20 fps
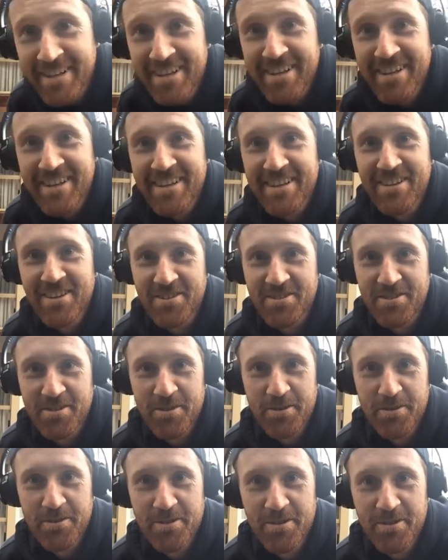Yeah. Not
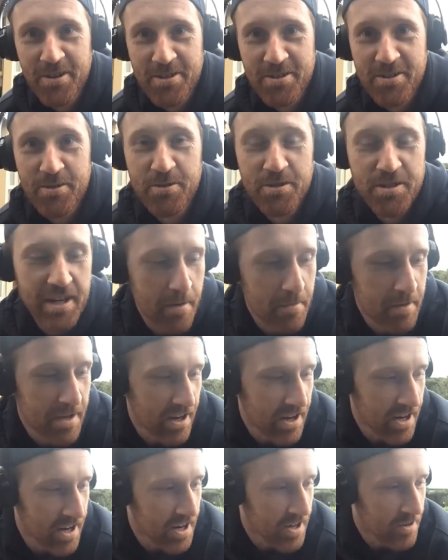too, not too
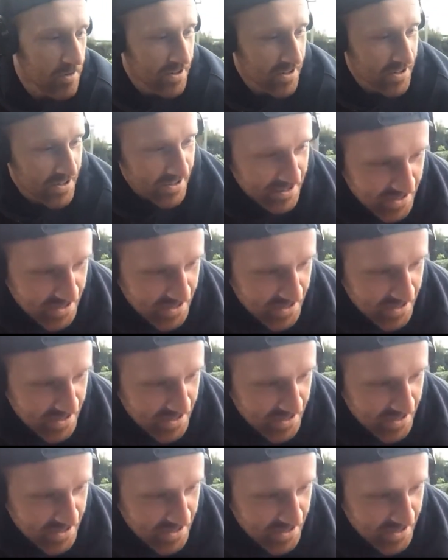shabby. I don't know.